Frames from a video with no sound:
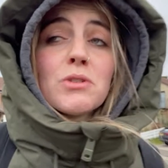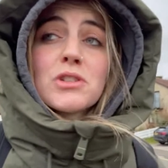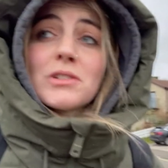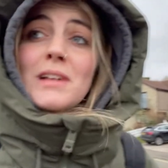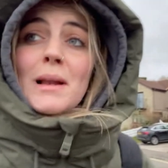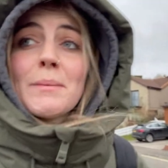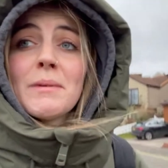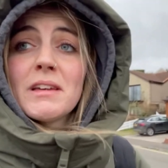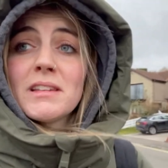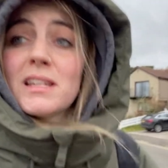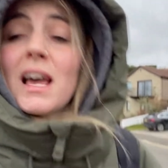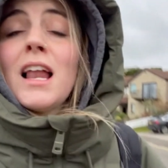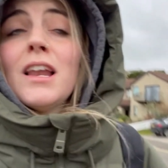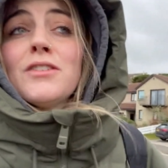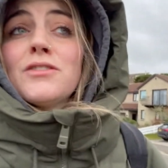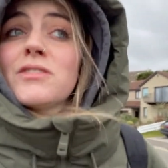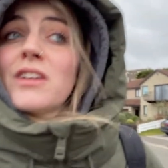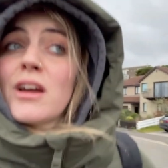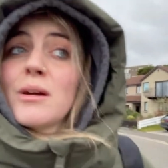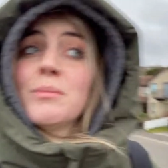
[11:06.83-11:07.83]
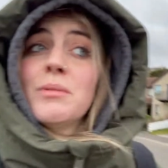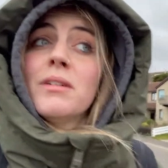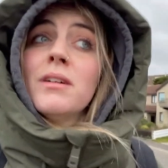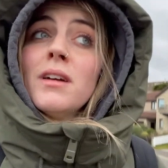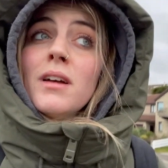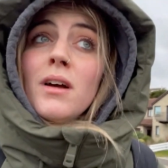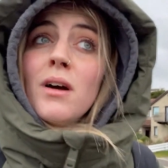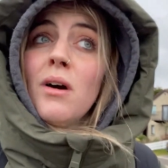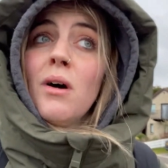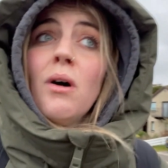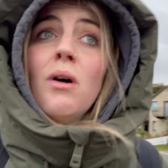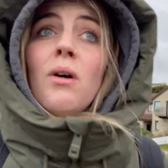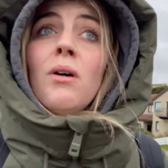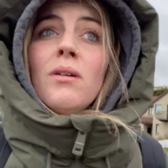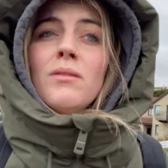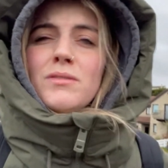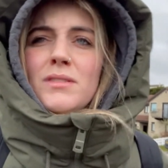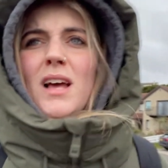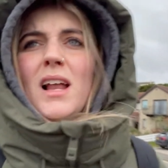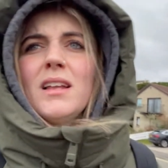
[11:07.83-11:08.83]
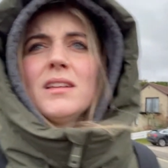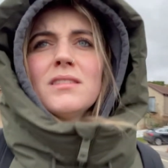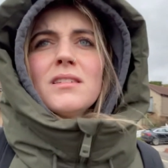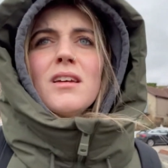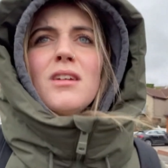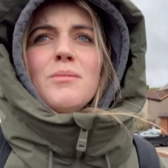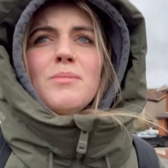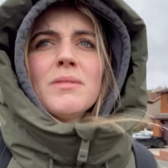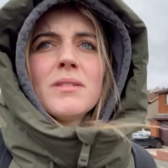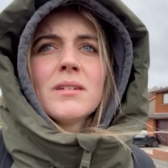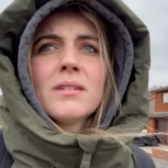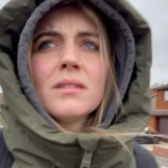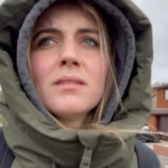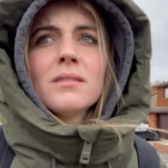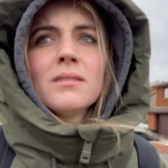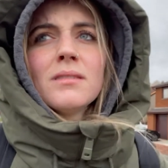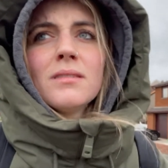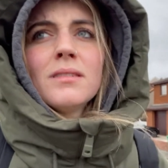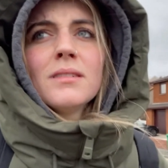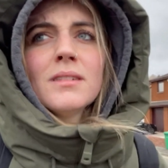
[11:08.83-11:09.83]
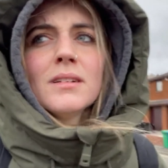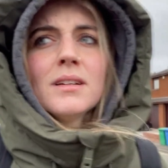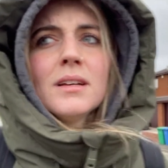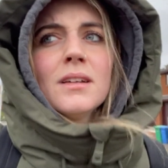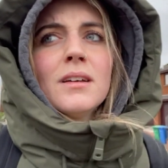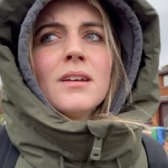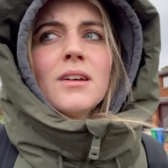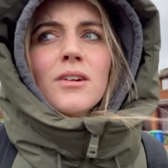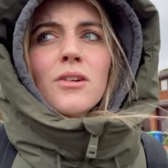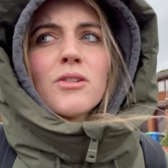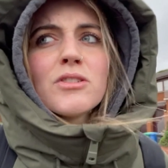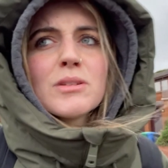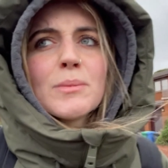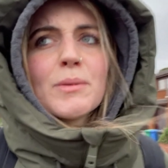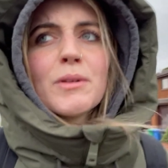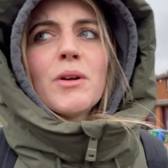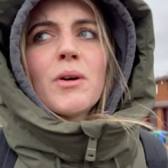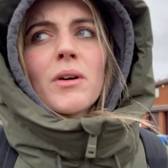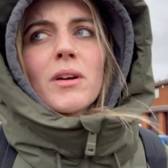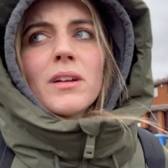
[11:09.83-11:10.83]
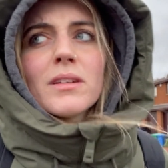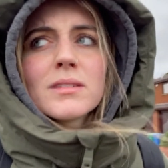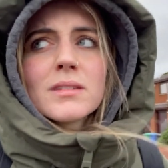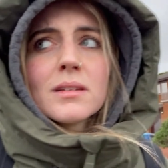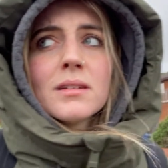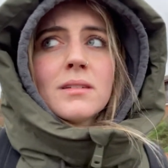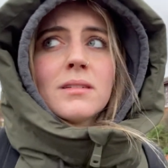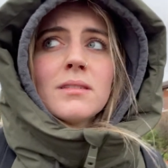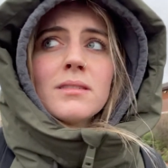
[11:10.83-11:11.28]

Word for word: wants to lend me a telescope. Telescope? Or is it binoculars?